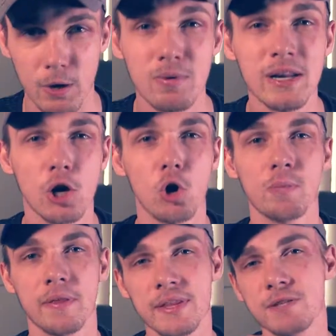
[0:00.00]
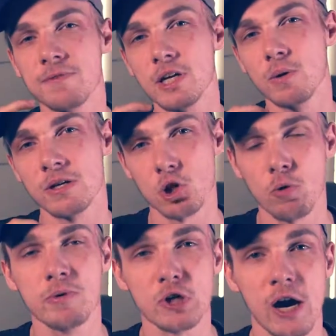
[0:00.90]
I really hope that this video has
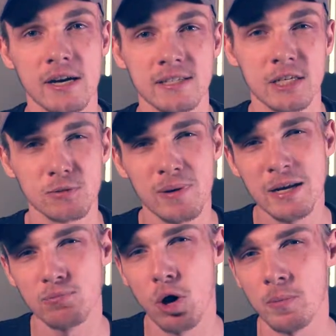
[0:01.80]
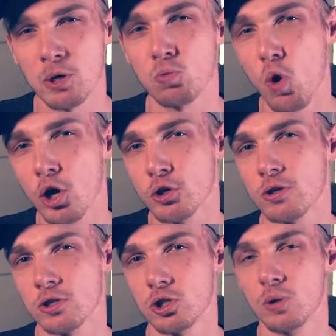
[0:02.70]
opened your eyes and explained properly what you
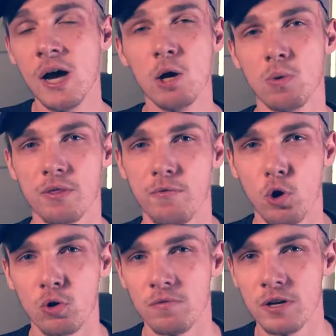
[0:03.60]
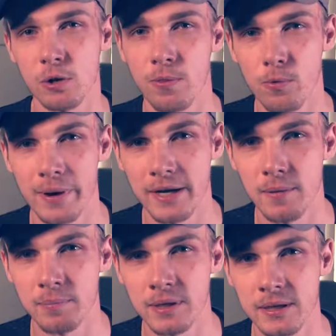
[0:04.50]
can do with photo and video through my
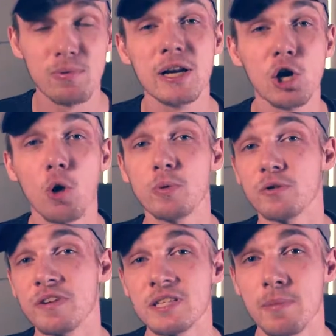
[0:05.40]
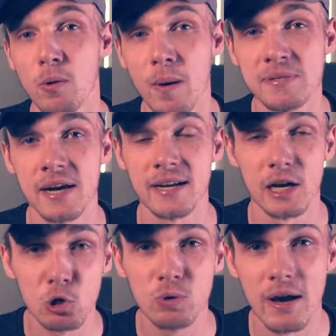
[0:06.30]
company. Really hope you'll visit my website at
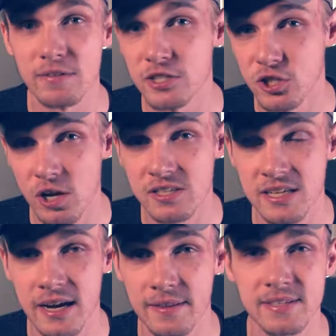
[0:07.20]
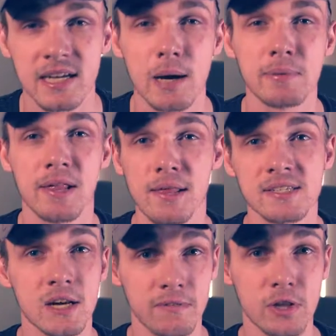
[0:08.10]
lukeevans.ca. There's a couple of other
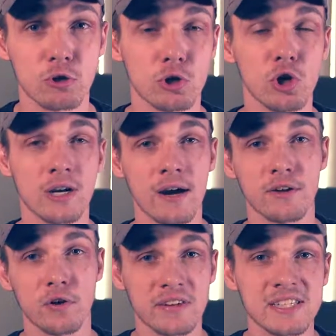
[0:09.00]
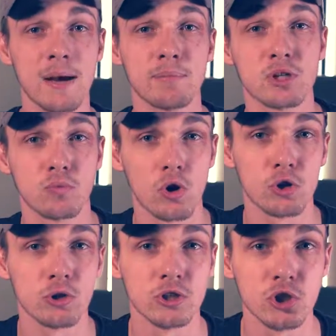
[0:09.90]
stuff that you can look at of examples of what
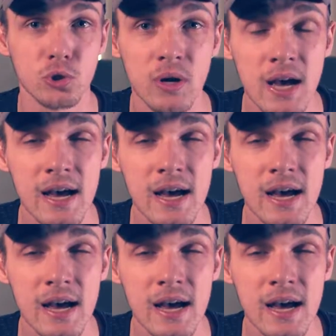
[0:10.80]
you can do.